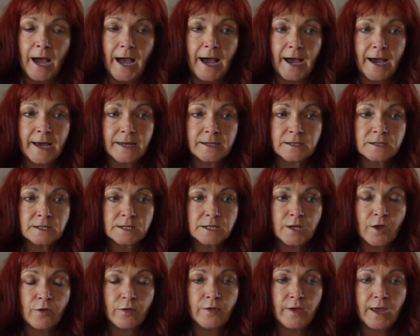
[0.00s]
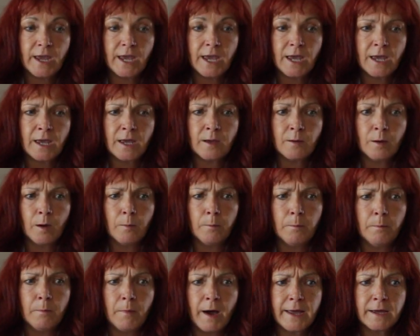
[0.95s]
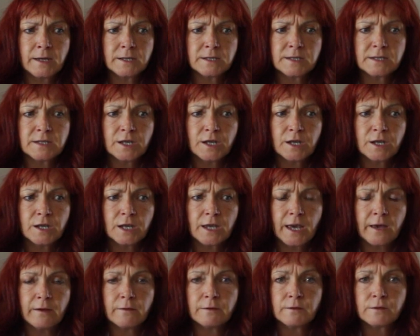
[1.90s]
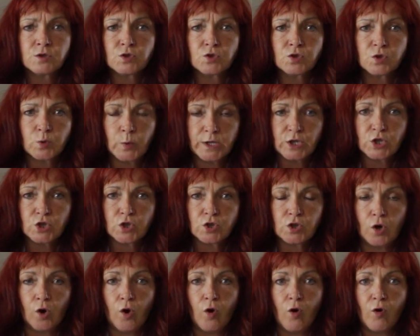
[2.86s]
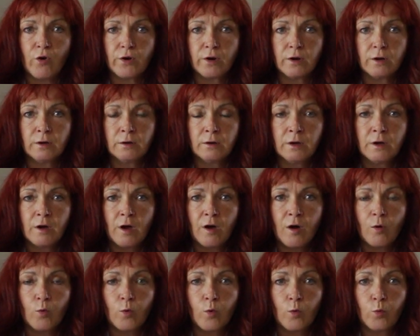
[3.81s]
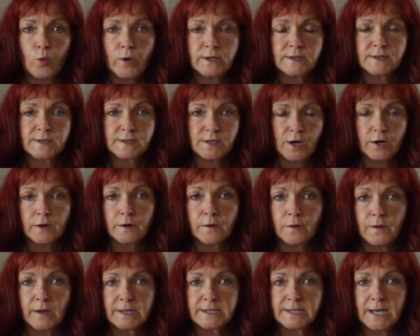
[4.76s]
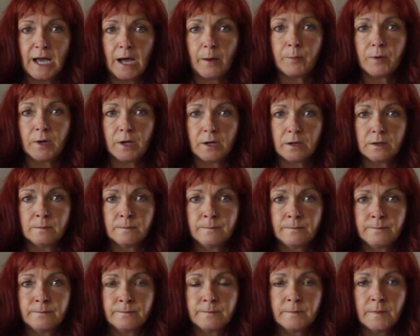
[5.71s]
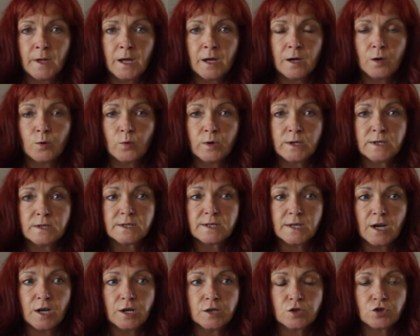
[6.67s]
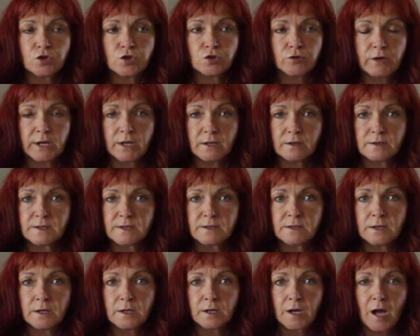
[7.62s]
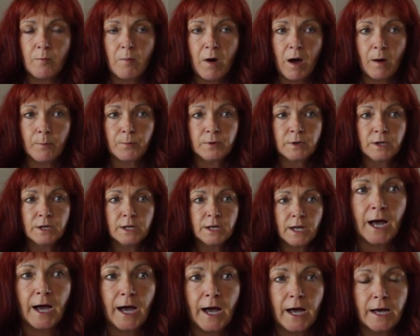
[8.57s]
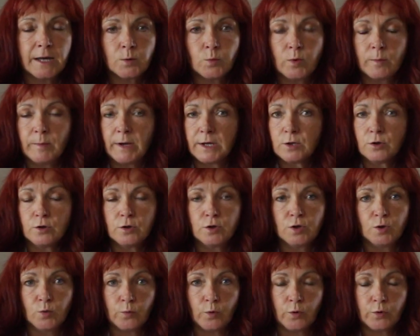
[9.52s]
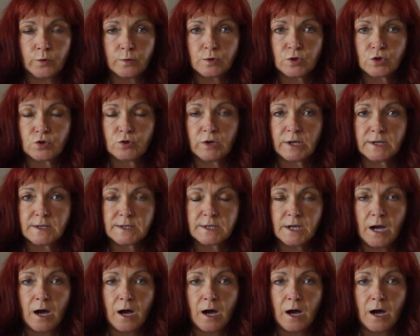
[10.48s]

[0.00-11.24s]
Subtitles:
and they might get switched on when certain things happen, when certain triggers come up. And we might not know what those triggers